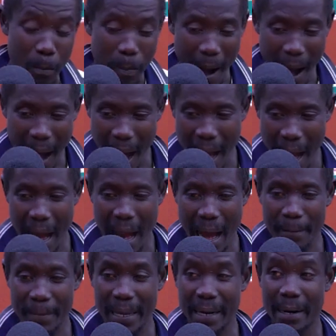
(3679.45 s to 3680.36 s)
And cry
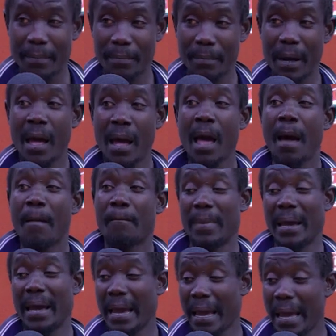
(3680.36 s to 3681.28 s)
because he said he will treat
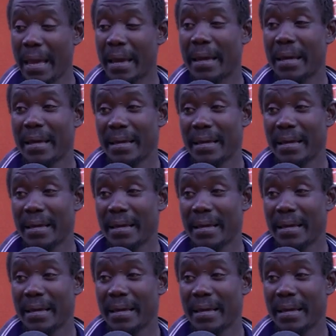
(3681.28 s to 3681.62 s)
you tie no.